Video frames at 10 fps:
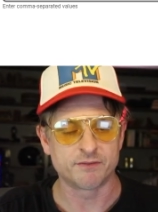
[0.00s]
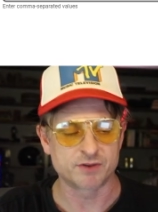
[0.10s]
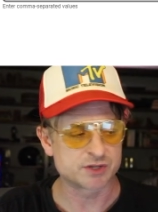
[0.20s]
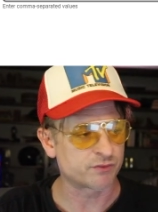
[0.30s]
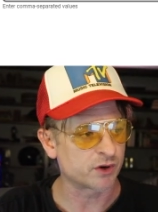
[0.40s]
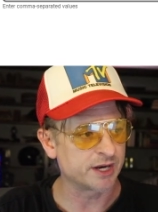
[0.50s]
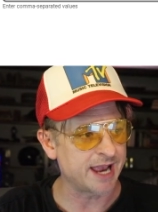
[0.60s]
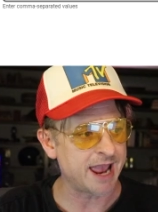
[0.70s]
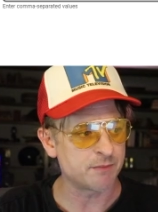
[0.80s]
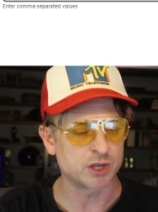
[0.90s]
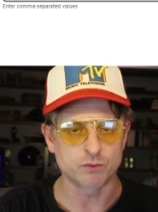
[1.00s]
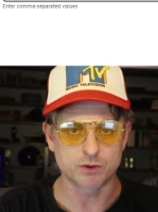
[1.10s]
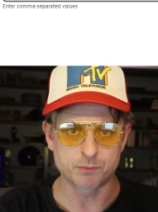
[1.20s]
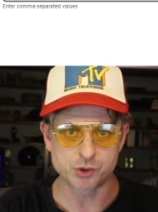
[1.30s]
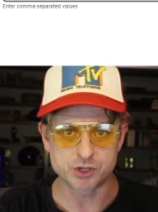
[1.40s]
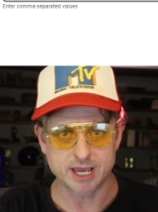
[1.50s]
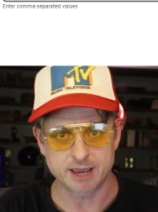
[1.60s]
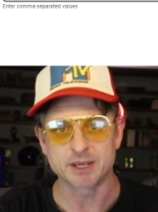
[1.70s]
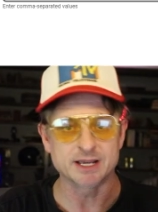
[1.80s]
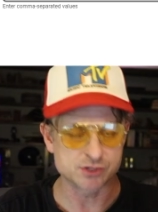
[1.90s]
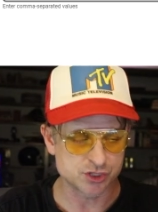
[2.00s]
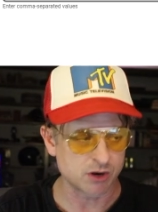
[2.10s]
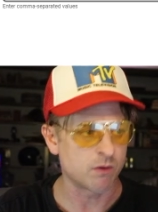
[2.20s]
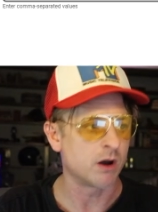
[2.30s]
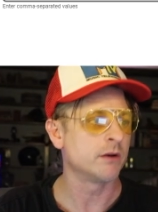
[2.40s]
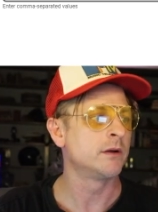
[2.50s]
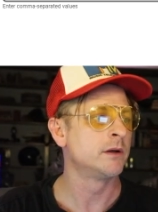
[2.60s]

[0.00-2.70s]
If it's for gaming, you want to put gaming and so on.